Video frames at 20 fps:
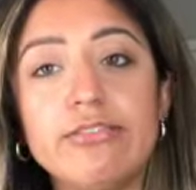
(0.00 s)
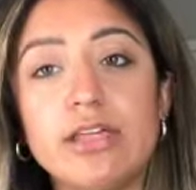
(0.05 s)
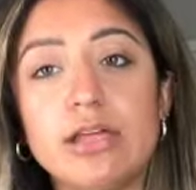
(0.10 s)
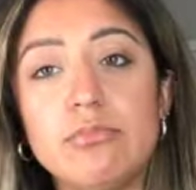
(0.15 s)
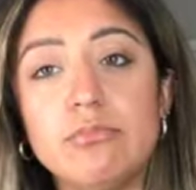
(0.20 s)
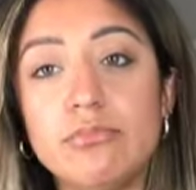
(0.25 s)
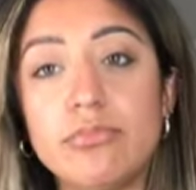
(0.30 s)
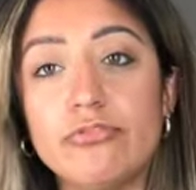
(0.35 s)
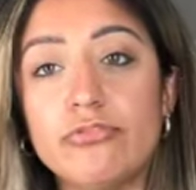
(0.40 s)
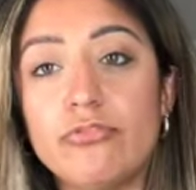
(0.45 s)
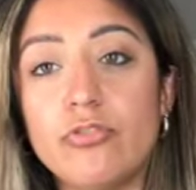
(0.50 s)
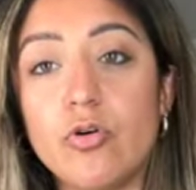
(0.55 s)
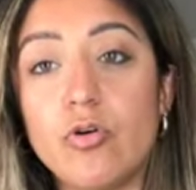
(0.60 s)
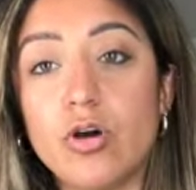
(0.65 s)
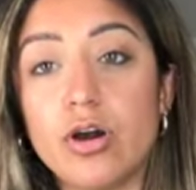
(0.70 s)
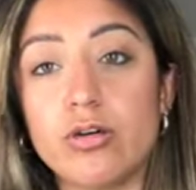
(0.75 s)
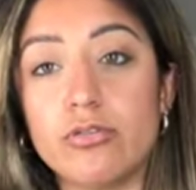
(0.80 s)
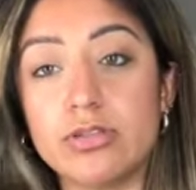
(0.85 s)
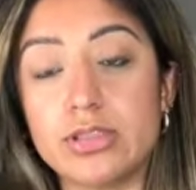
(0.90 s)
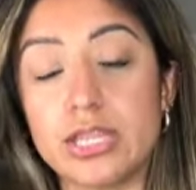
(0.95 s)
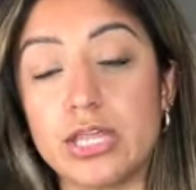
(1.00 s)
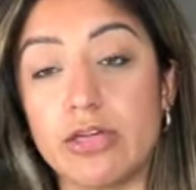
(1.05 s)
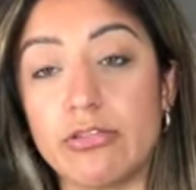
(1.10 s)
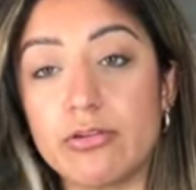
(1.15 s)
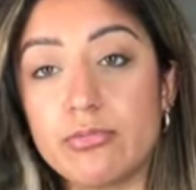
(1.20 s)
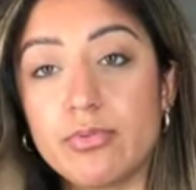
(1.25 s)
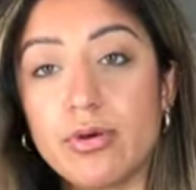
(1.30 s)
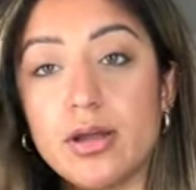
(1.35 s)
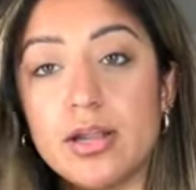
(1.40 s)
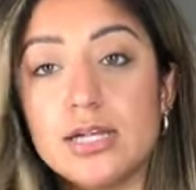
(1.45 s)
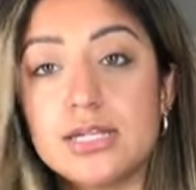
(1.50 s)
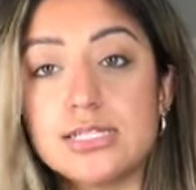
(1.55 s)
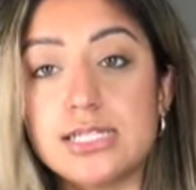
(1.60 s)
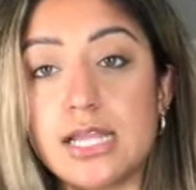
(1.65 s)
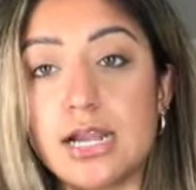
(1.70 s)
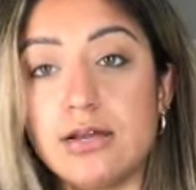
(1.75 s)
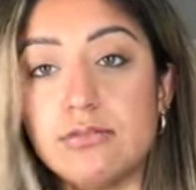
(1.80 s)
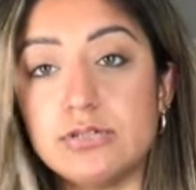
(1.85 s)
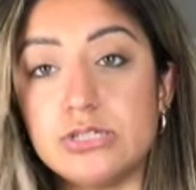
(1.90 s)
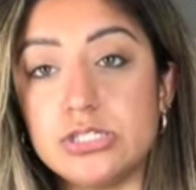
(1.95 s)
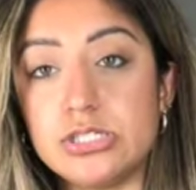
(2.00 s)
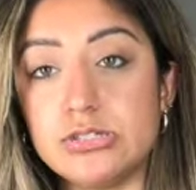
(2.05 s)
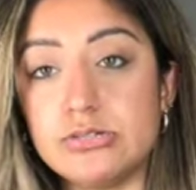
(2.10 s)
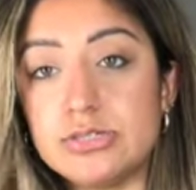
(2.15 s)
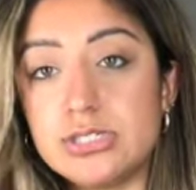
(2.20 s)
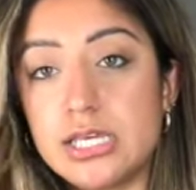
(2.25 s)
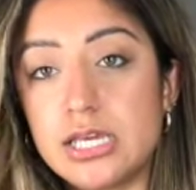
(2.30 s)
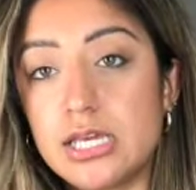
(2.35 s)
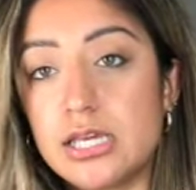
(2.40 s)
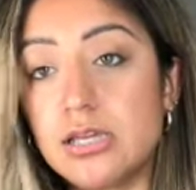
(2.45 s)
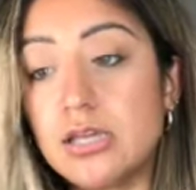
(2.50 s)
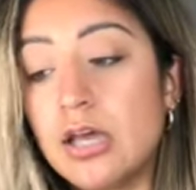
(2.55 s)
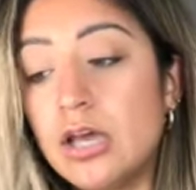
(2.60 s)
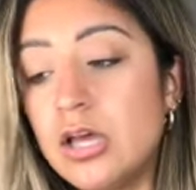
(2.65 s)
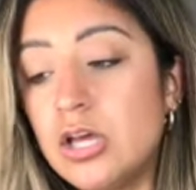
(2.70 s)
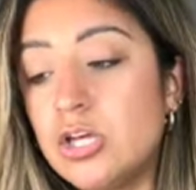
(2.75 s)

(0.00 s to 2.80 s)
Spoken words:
than before with the other products that I was using.